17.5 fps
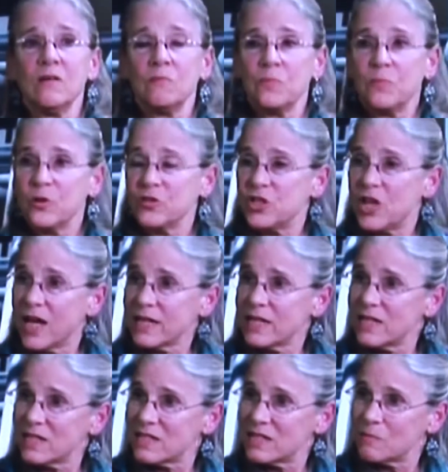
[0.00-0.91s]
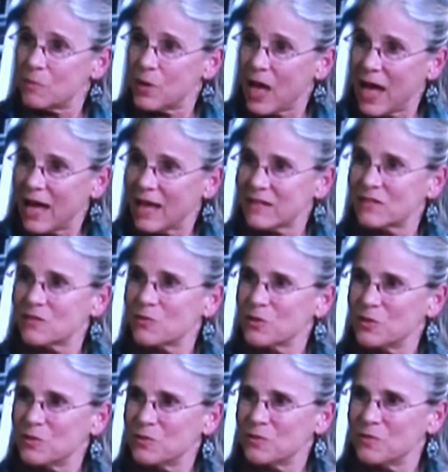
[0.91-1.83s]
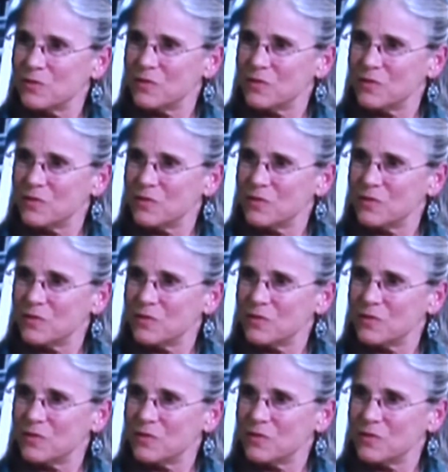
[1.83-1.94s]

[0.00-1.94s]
project into the past or you